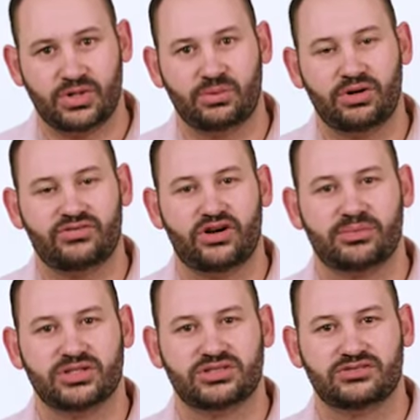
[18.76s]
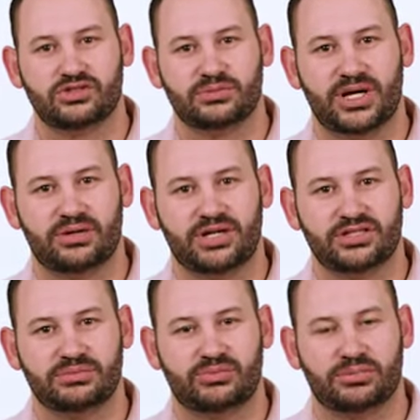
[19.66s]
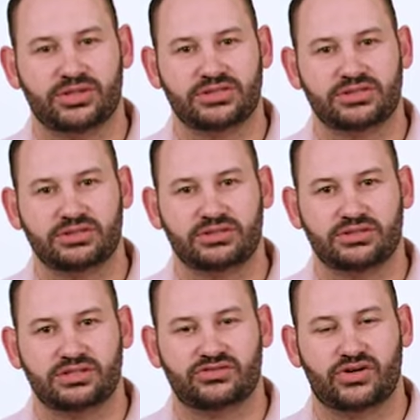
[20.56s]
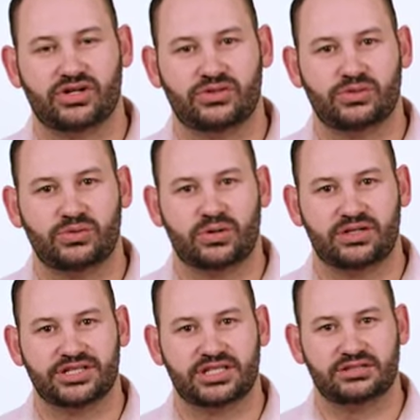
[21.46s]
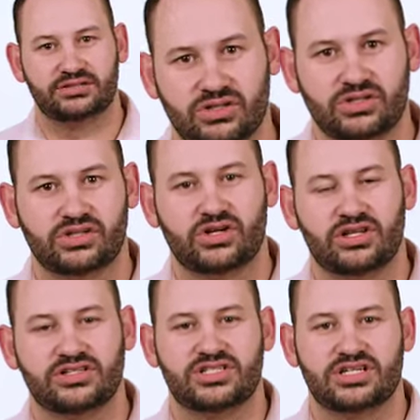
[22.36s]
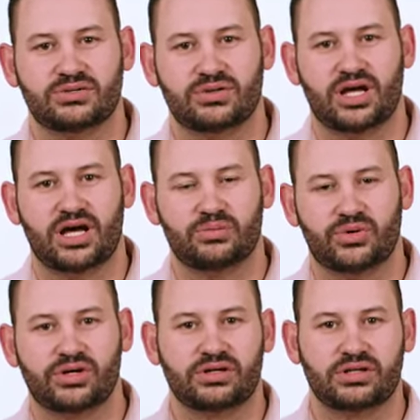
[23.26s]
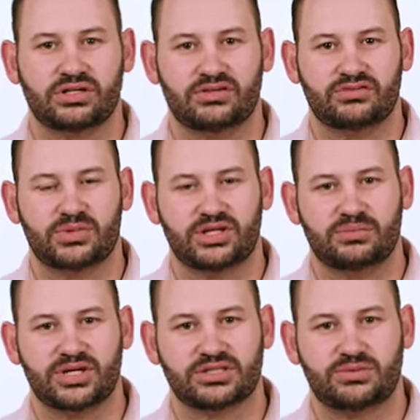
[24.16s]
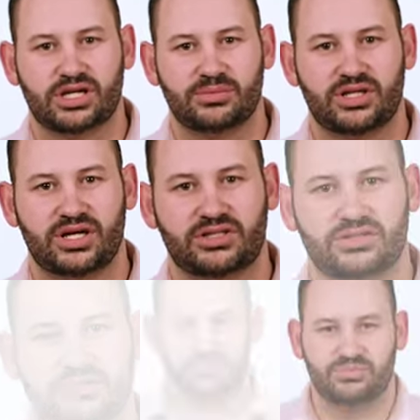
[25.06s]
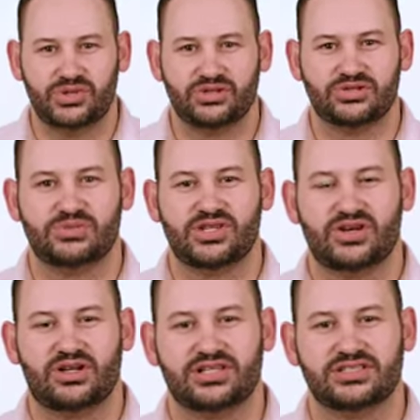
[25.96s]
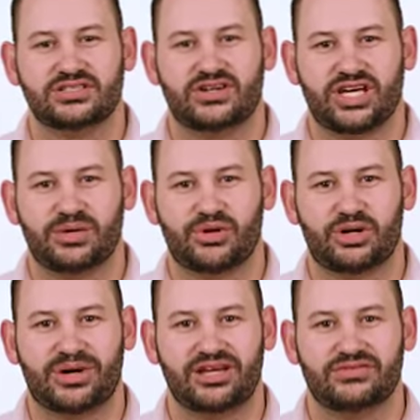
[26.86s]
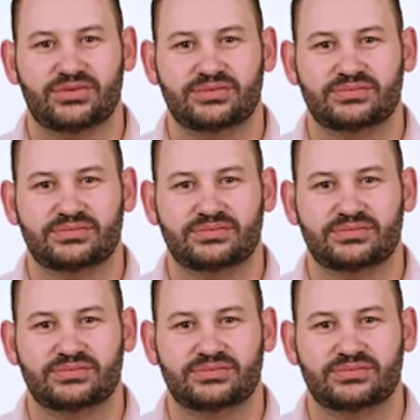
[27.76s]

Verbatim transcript: What I find most difficult about renting properties is finding good quality tenants. Colliers does all the hard work and gives me the best recommendation because with Colliers, I get what I pay for.